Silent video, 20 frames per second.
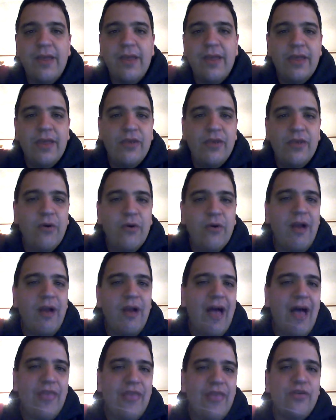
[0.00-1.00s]
your
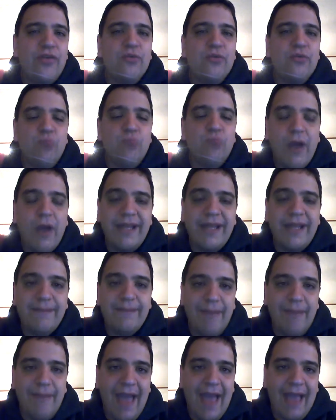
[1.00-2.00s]
other
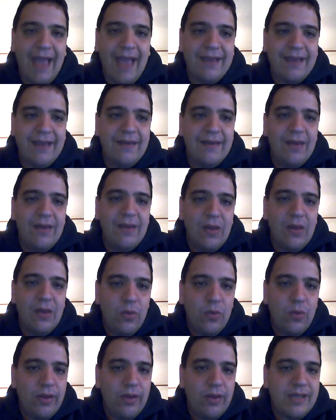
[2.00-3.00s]
running back
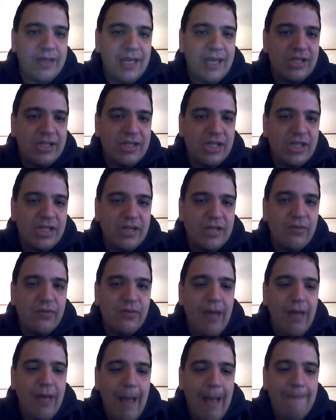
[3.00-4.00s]
will get
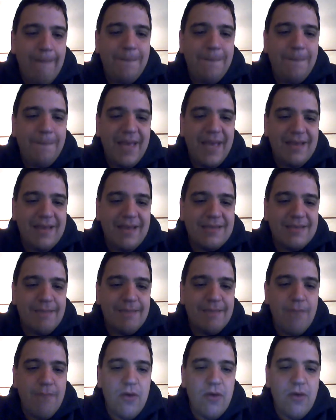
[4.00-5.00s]
you a
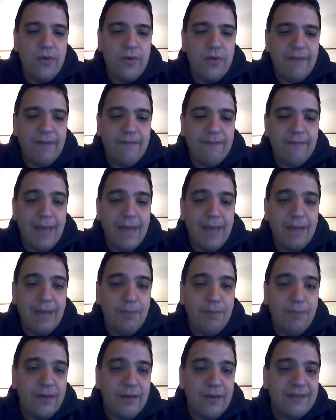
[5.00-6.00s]
beast mode of
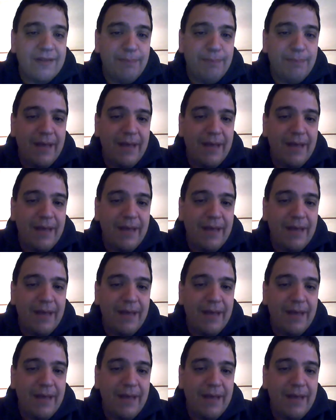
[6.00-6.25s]
amount of points.